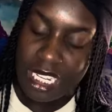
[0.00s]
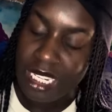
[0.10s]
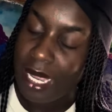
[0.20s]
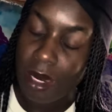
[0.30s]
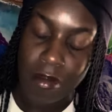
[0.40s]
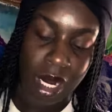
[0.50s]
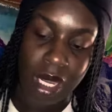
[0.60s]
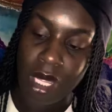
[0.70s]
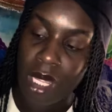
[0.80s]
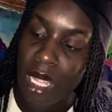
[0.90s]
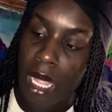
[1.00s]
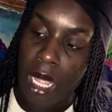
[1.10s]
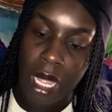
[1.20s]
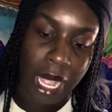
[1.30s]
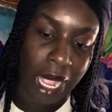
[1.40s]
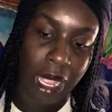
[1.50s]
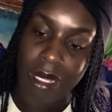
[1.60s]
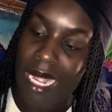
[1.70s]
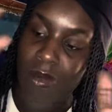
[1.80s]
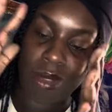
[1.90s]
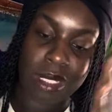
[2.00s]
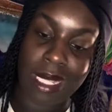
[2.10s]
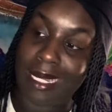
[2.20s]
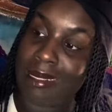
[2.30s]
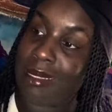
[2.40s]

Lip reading: clear, bruh, I was like,